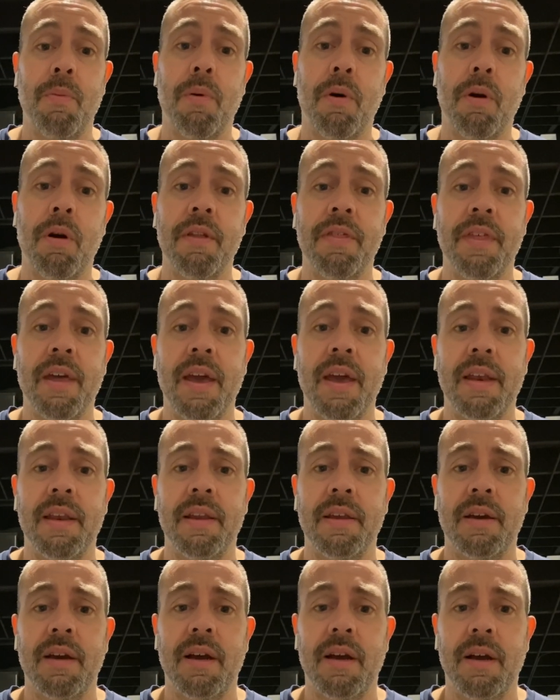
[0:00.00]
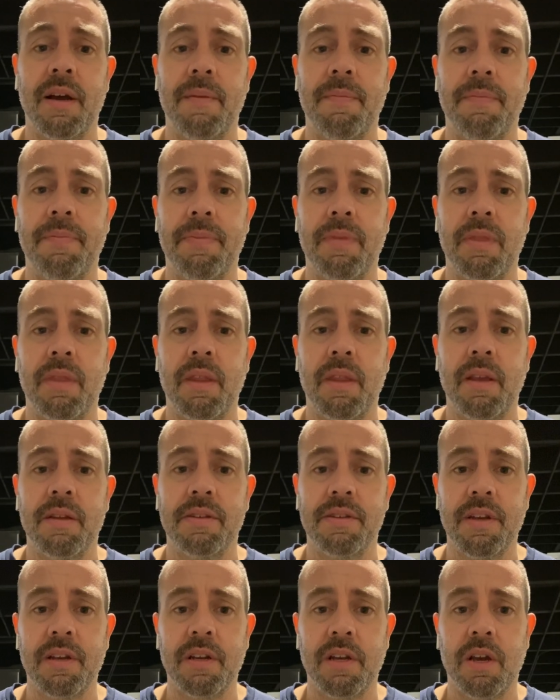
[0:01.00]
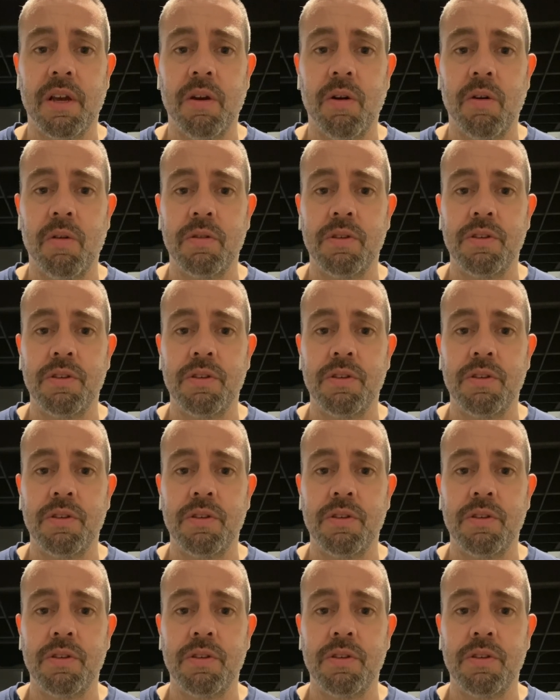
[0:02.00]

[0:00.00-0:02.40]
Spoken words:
Part of that is going to go